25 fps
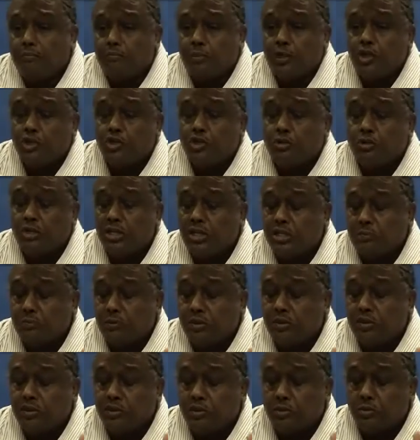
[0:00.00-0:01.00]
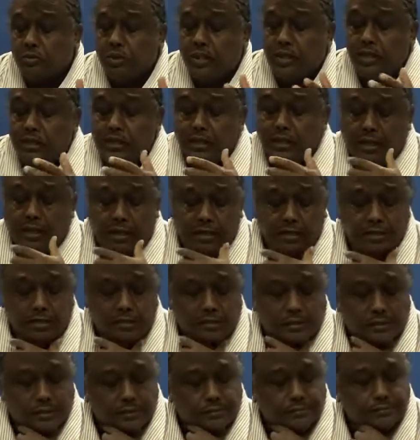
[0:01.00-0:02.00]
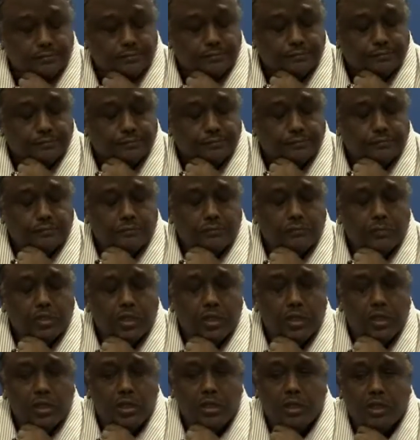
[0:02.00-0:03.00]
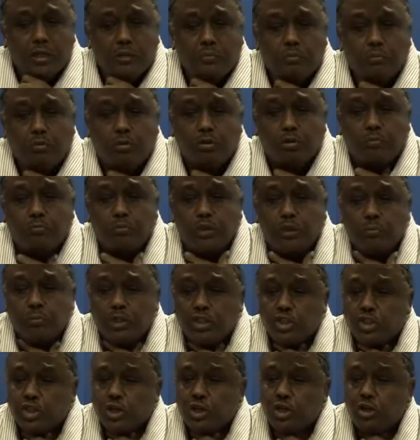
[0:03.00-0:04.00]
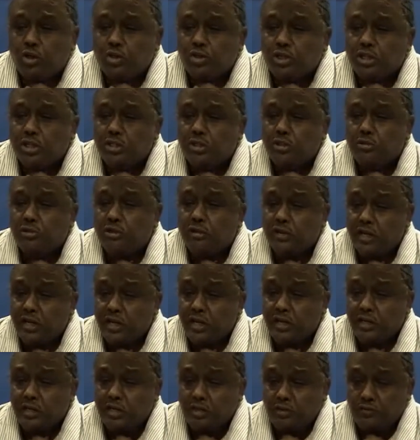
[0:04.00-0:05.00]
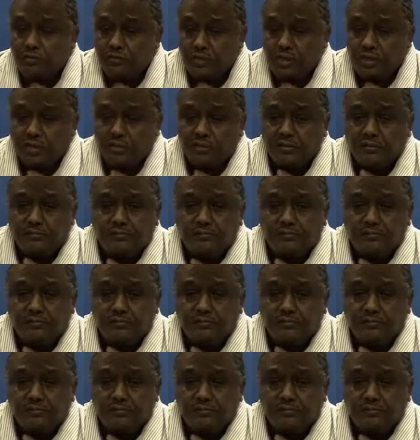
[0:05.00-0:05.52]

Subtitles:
personal experience with that island brought me much closer to the reality of it.